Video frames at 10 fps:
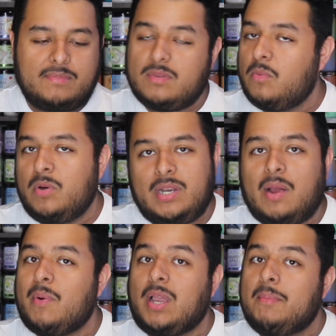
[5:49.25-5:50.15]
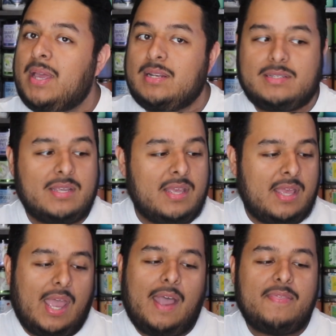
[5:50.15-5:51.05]
Would not recommend.
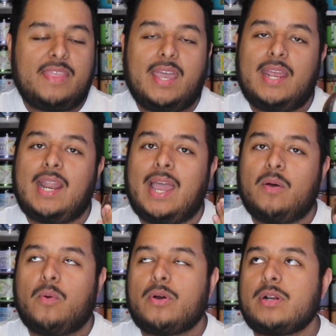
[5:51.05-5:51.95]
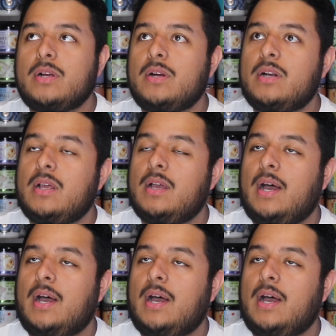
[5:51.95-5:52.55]
And then I ordered,